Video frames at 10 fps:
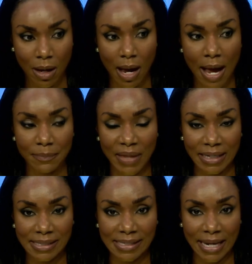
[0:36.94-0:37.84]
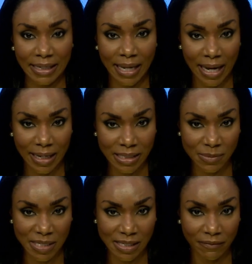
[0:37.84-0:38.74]
that is dedicated
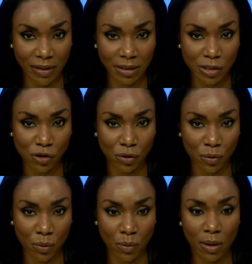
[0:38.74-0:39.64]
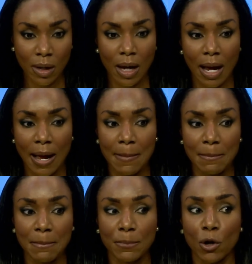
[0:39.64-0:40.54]
specifically to
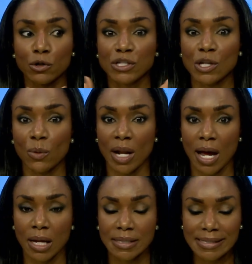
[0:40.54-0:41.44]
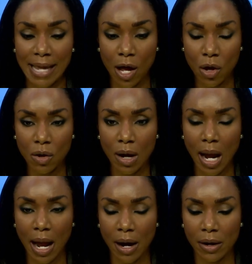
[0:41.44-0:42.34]
persona. Tell
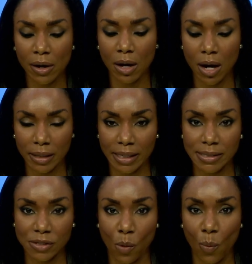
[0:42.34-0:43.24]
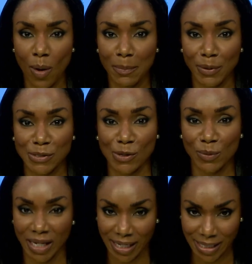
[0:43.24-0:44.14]
our audience what
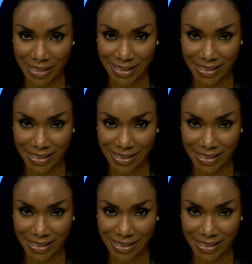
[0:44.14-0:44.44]
persona is